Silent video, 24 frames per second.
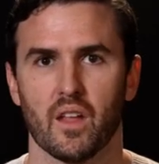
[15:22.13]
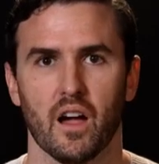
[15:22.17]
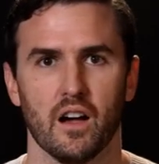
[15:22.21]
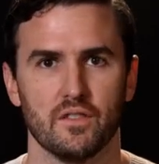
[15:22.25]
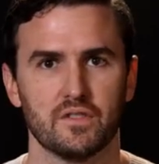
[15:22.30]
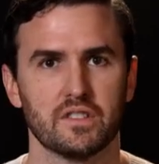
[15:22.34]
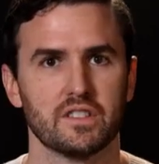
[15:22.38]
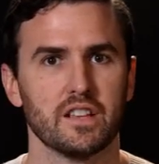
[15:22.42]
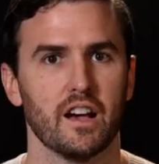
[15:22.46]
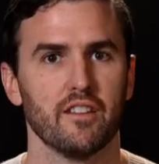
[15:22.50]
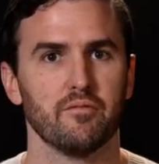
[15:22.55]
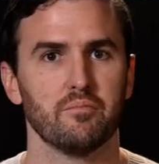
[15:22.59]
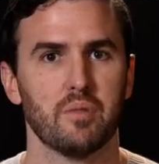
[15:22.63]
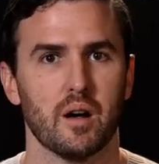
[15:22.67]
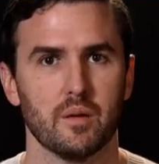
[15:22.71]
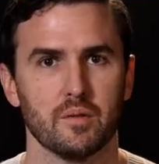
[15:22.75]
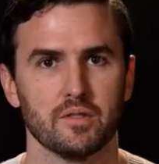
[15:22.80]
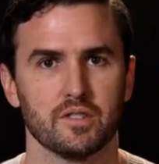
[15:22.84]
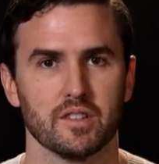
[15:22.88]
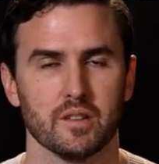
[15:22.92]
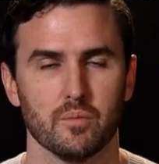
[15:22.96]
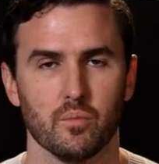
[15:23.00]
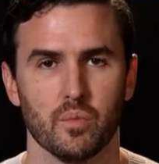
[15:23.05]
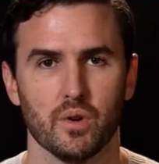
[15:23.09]
of self
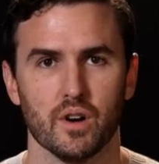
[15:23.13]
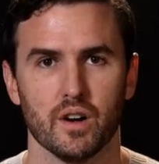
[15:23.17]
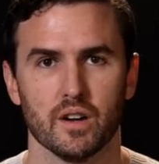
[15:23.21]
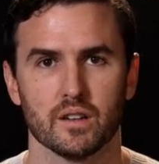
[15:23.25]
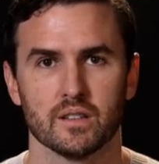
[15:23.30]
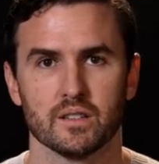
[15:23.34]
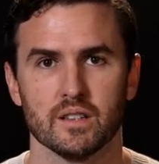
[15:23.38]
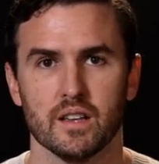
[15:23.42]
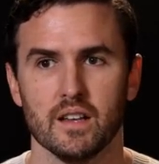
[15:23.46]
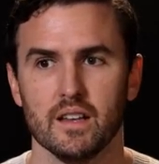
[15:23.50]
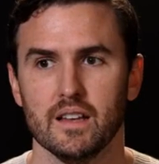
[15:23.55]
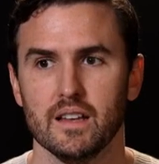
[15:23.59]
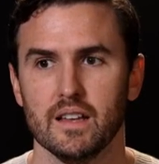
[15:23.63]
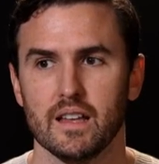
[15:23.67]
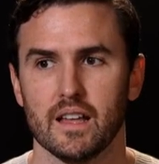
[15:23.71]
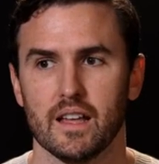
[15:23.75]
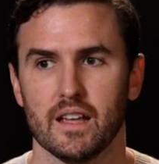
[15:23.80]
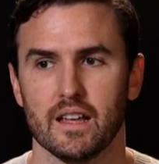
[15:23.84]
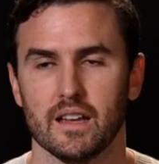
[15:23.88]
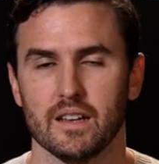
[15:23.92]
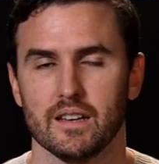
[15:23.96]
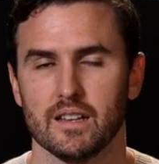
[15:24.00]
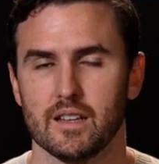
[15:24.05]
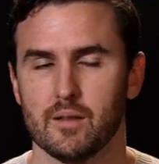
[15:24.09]
publishing books.
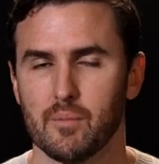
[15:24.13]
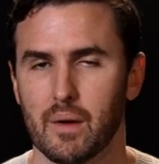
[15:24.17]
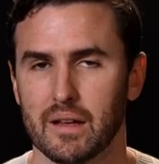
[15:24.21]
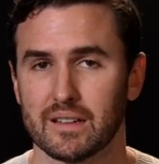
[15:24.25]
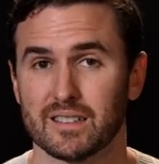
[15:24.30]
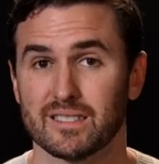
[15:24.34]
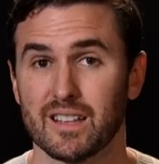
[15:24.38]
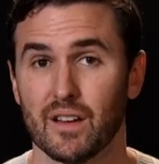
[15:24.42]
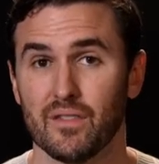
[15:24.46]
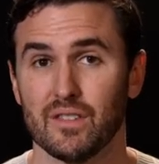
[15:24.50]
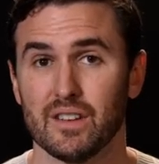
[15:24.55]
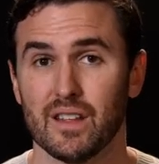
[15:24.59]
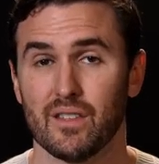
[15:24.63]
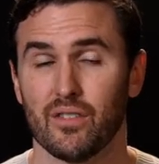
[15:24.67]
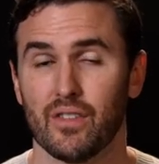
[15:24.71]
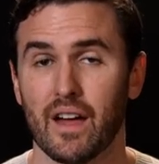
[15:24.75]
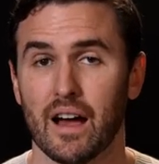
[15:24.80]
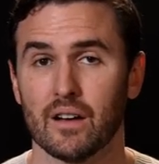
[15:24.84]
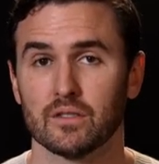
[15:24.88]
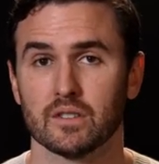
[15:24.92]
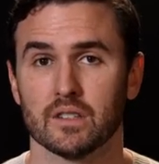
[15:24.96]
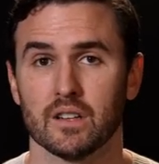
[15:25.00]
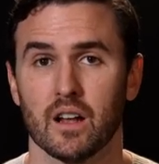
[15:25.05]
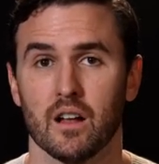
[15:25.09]
And he makes
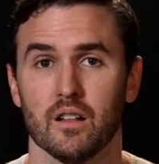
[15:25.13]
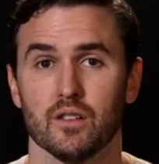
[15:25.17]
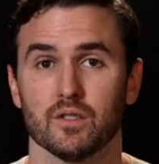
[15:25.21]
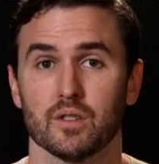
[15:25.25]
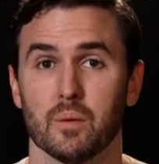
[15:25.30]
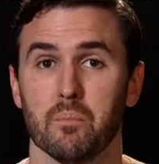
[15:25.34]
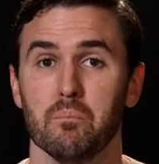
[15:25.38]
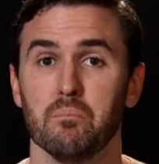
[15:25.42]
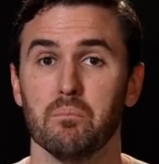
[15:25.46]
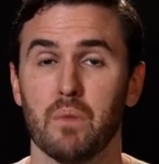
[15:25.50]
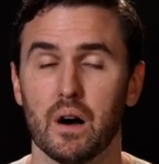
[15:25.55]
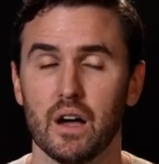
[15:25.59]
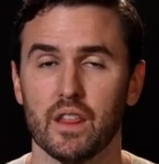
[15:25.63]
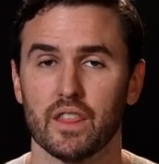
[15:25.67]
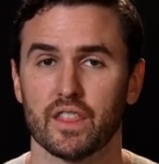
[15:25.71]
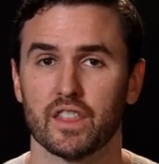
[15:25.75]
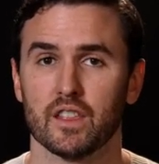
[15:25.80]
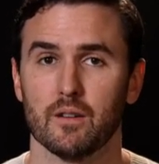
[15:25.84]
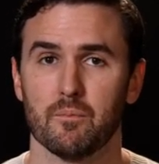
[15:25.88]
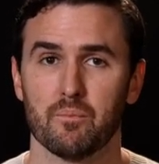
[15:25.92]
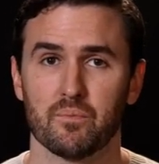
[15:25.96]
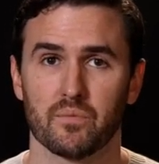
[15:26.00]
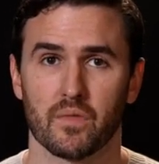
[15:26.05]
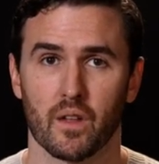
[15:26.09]
$70,000 a
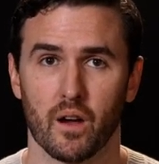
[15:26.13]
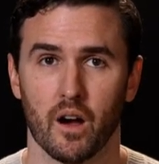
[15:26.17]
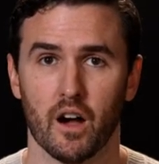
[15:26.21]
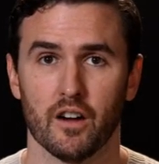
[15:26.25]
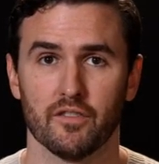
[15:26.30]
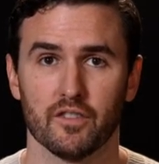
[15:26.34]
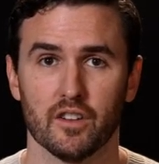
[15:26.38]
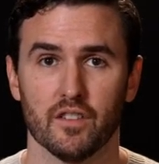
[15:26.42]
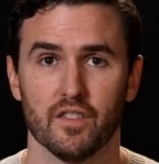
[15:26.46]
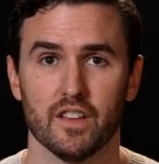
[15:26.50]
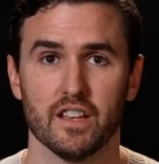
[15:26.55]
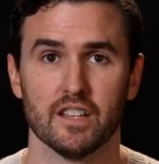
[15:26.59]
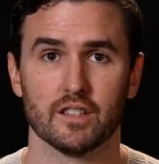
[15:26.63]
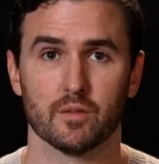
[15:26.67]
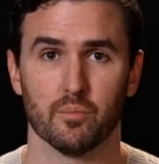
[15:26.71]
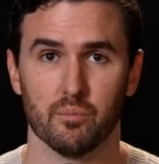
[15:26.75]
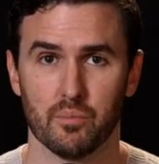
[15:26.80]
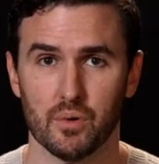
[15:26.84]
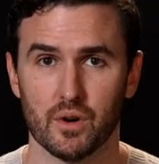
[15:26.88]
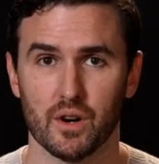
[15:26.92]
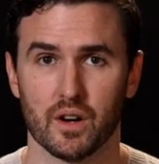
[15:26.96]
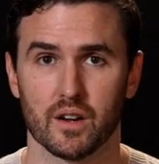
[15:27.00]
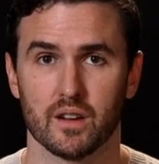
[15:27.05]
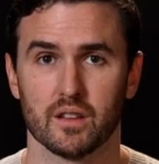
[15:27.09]
month off of his
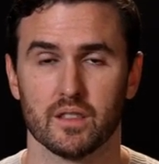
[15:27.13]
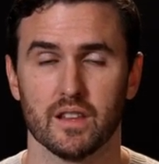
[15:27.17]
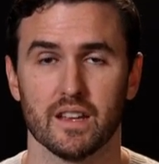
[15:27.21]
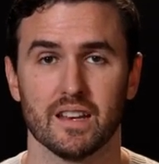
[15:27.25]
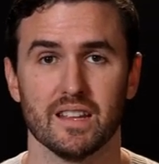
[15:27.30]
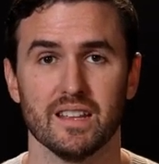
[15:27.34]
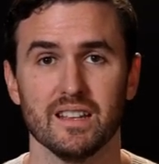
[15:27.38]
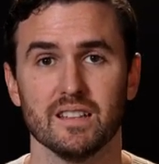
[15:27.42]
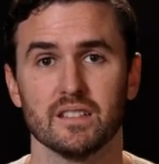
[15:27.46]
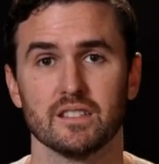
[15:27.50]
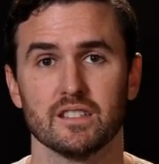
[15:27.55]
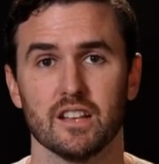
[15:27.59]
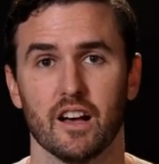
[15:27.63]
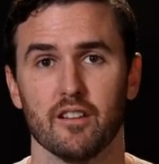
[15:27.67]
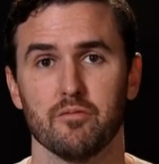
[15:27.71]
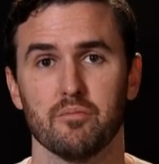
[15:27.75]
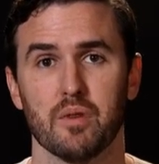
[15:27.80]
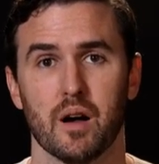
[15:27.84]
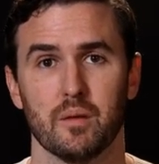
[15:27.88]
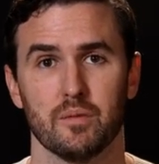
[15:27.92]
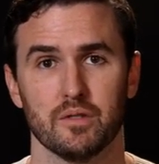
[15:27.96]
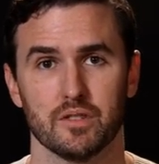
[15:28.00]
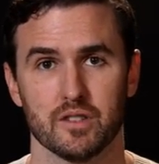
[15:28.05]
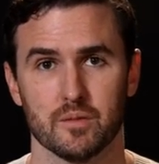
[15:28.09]
book that he
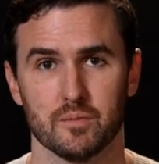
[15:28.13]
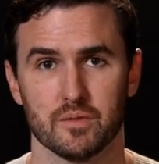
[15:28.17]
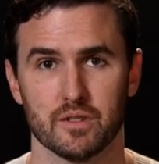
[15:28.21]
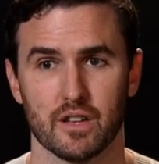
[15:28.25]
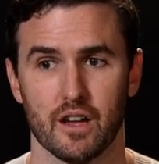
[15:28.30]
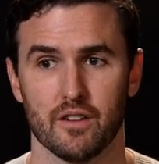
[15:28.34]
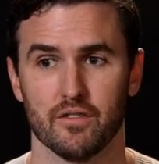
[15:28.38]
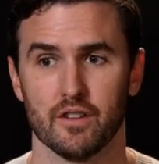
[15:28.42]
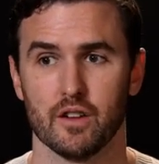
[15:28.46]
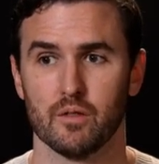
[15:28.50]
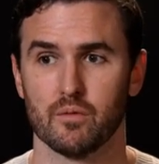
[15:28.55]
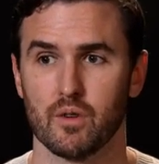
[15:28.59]
self published himself.